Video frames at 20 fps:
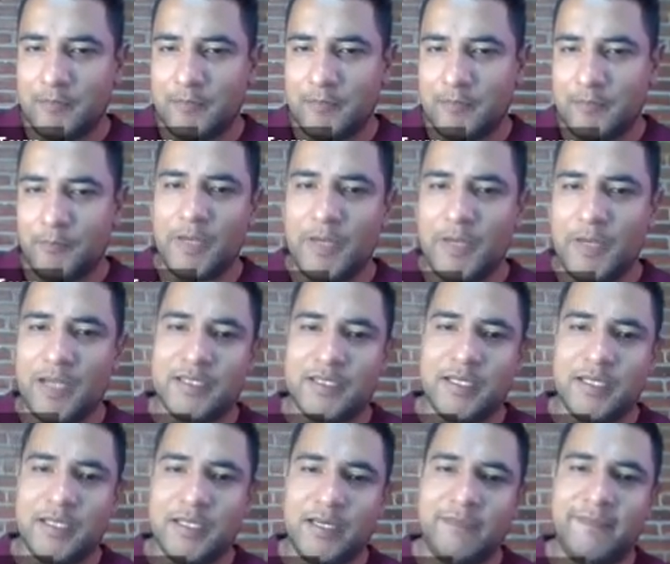But
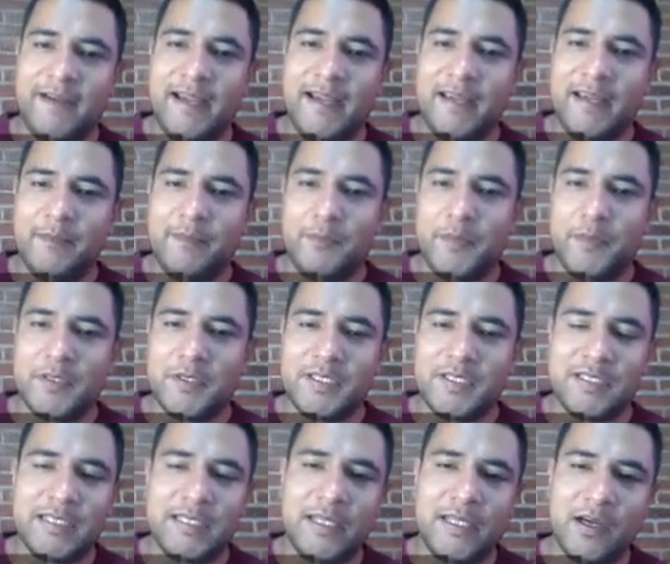if I put the
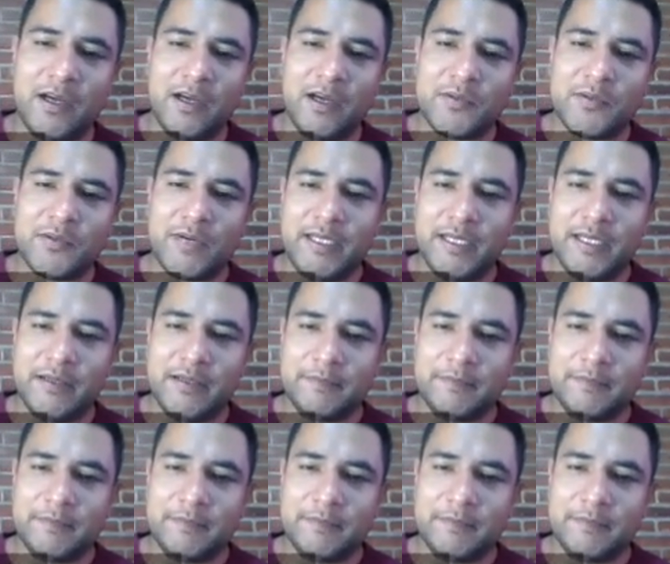dot right here,